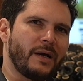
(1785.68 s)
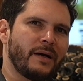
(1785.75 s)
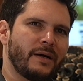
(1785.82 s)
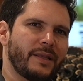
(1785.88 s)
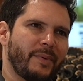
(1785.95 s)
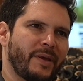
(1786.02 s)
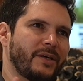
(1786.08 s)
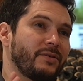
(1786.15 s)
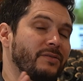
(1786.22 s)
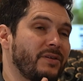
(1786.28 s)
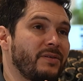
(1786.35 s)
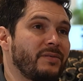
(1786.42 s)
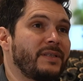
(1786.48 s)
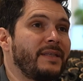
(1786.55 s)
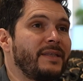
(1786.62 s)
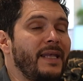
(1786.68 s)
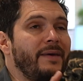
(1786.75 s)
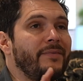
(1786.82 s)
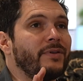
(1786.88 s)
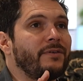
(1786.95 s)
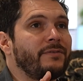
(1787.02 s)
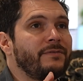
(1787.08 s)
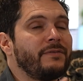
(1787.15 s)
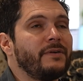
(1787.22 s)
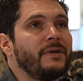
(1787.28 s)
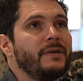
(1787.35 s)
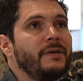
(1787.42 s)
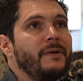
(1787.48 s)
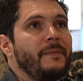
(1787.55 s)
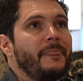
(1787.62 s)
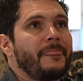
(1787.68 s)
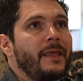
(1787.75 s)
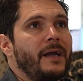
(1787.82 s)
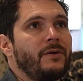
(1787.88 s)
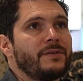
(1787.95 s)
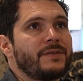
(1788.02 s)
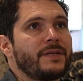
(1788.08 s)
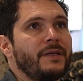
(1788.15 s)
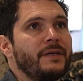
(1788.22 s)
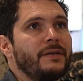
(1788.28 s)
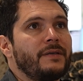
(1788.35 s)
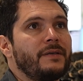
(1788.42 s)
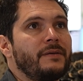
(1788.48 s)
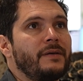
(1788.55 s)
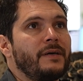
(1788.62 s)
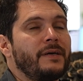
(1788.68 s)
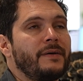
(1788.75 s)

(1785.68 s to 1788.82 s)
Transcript: depending on the level of, I would say,